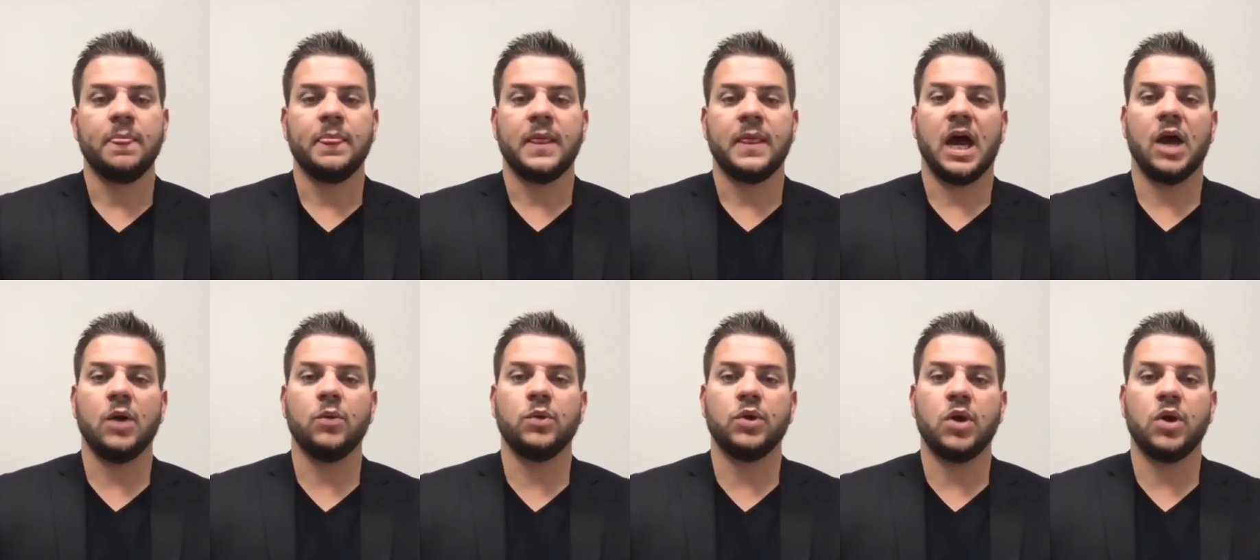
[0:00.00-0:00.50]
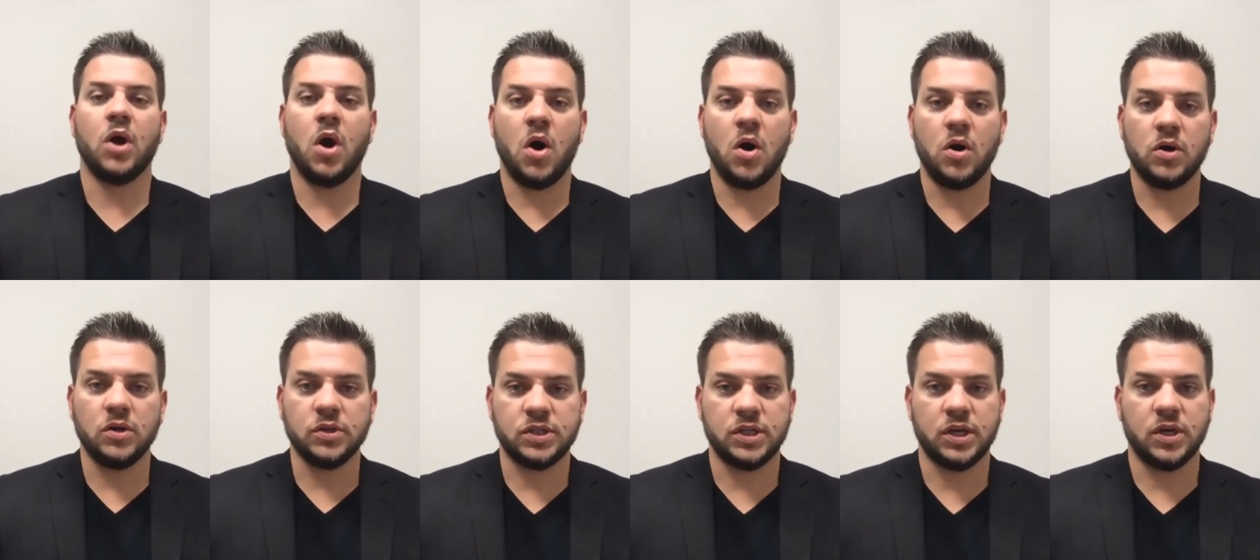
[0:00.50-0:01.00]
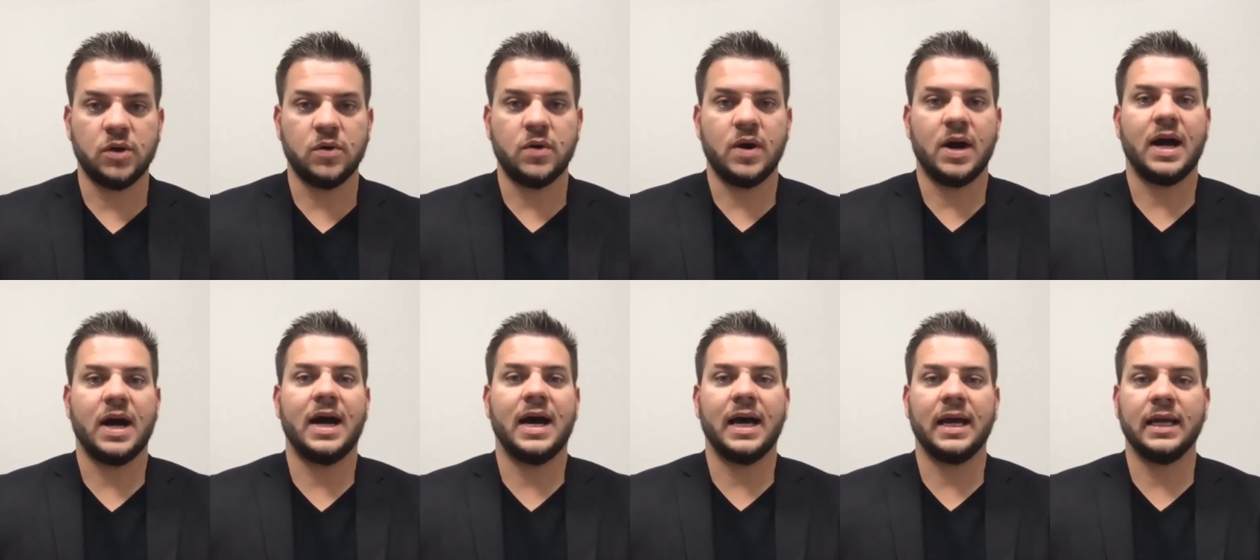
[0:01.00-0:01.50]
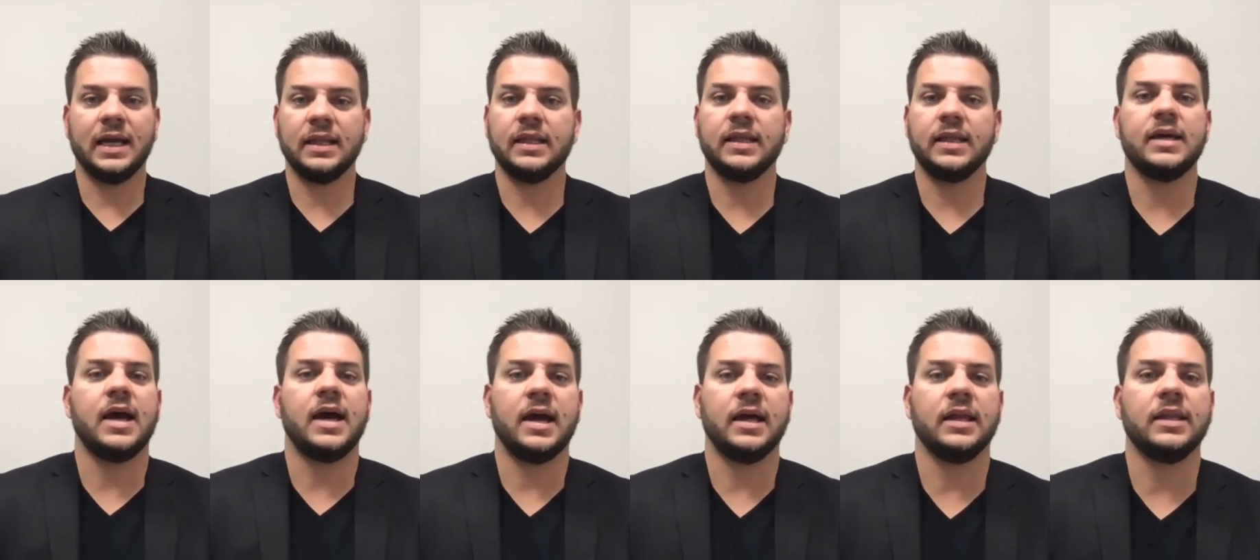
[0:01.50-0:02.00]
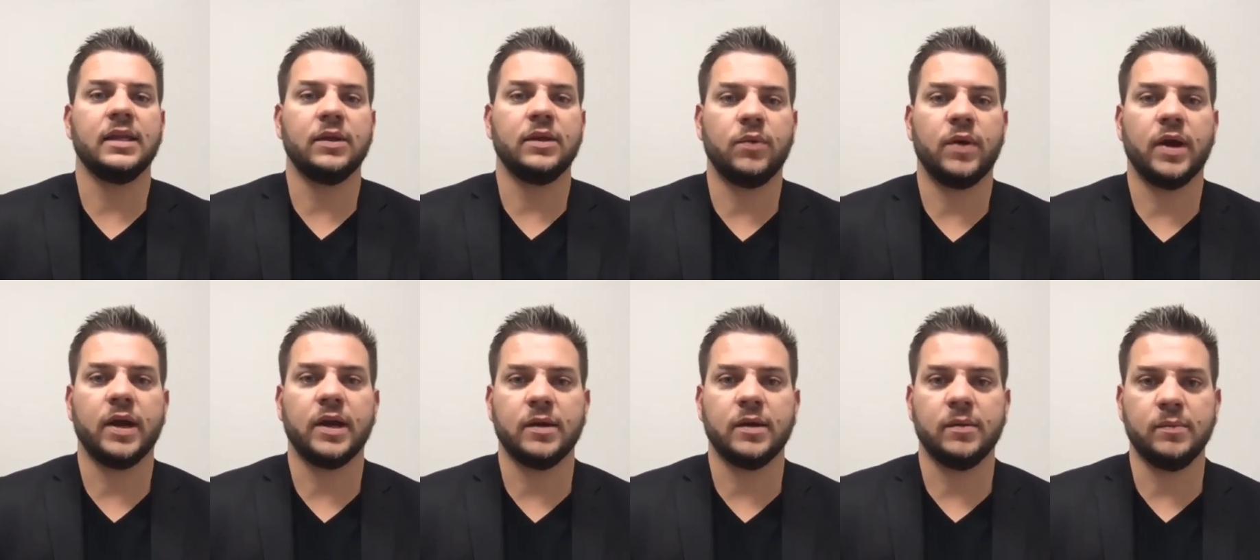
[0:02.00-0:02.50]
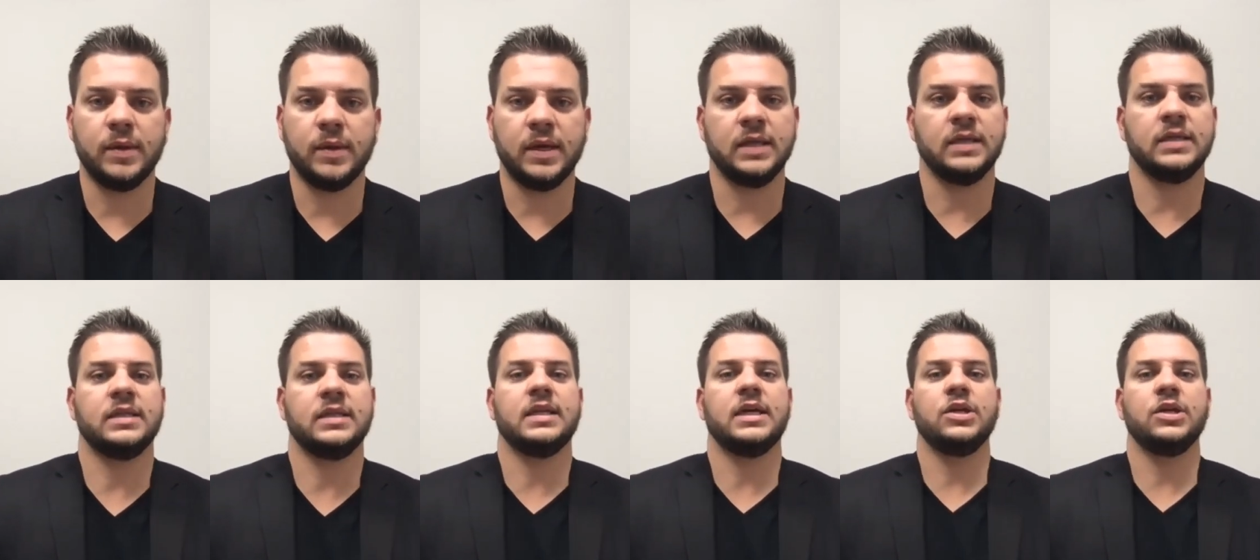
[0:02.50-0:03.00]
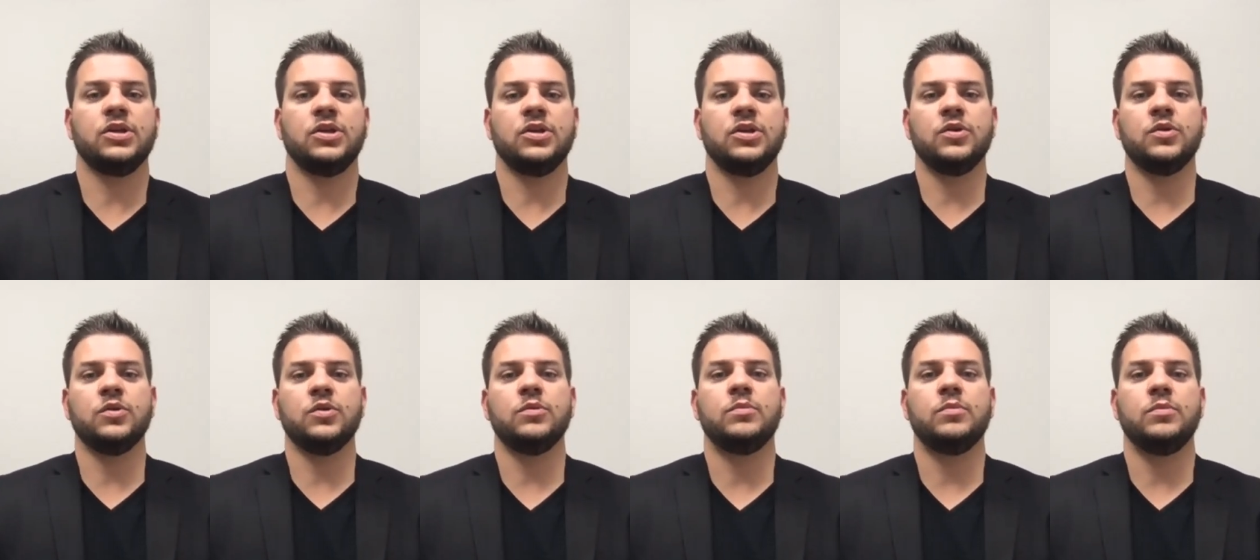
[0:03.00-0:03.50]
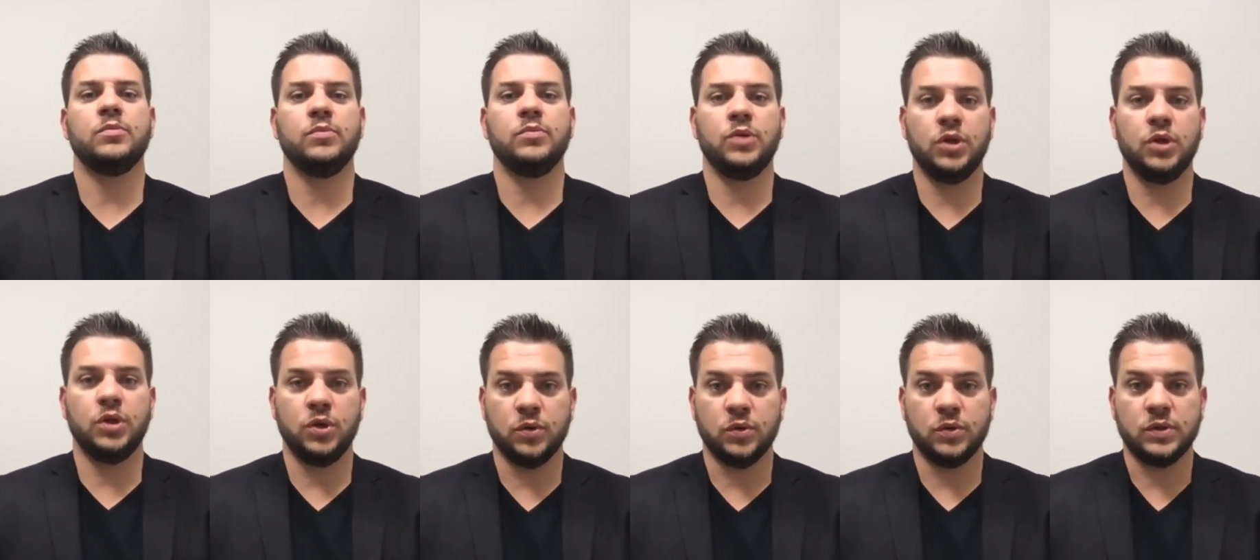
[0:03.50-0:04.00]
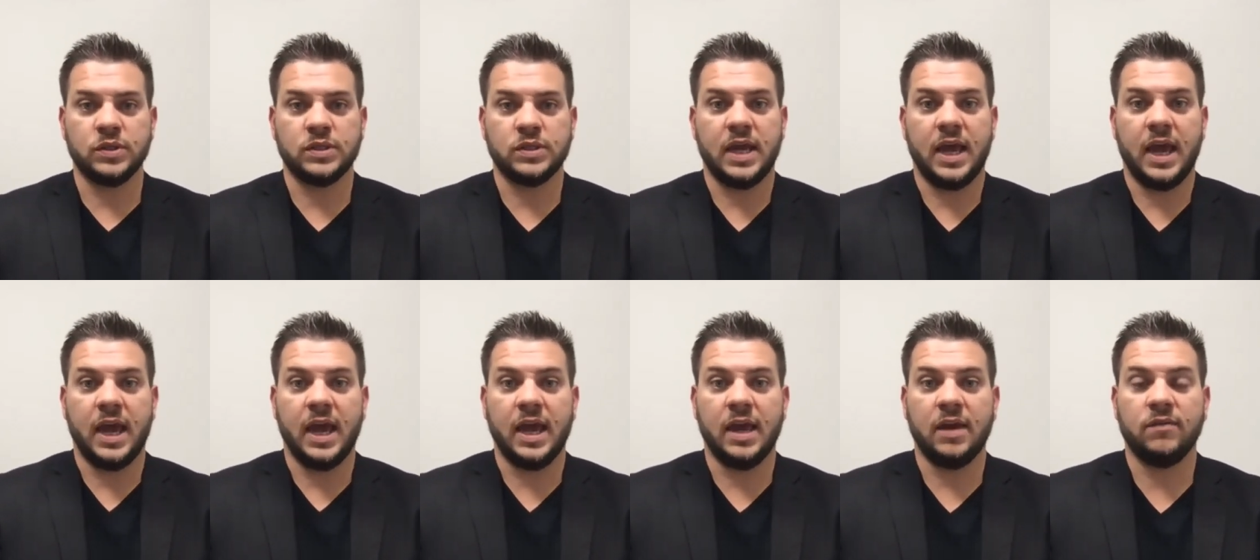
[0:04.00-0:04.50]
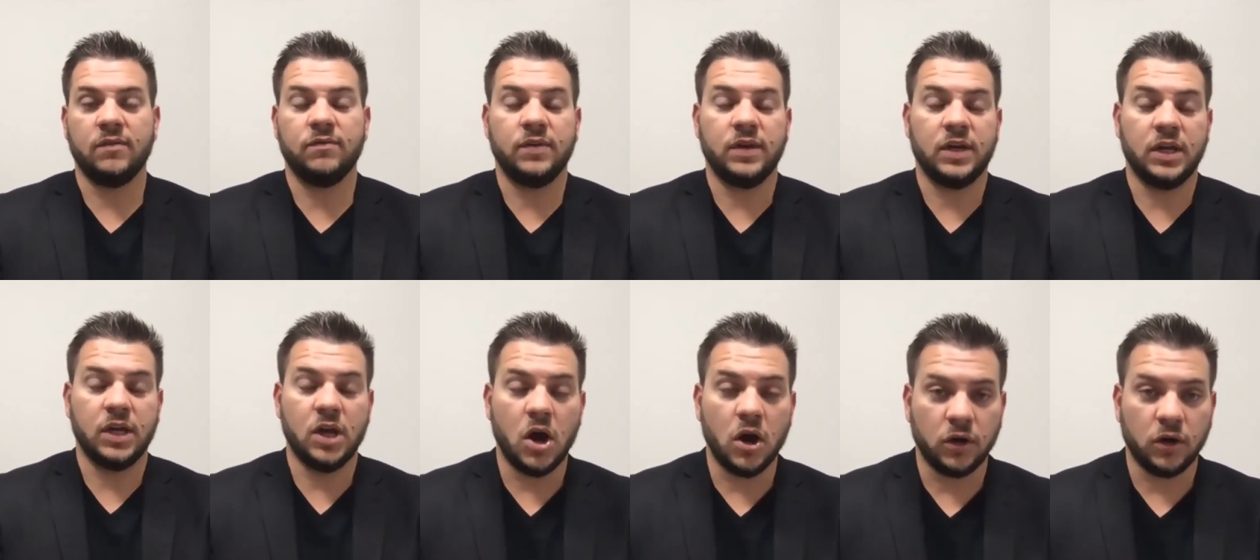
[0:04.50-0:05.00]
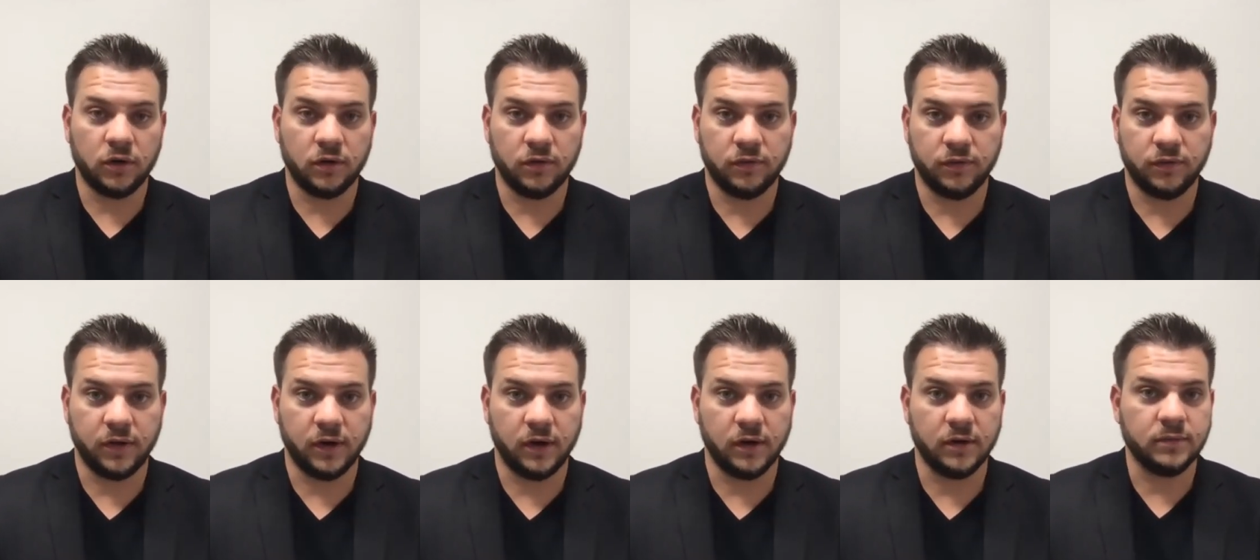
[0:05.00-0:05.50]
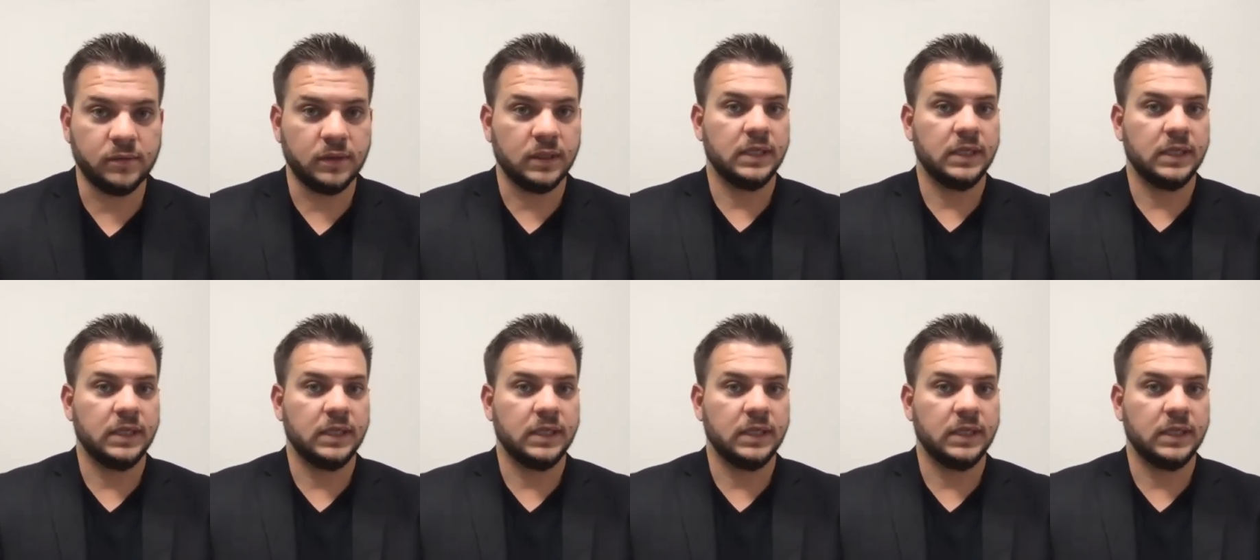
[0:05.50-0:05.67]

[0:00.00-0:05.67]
I would also highly, highly recommend that you use a videographer.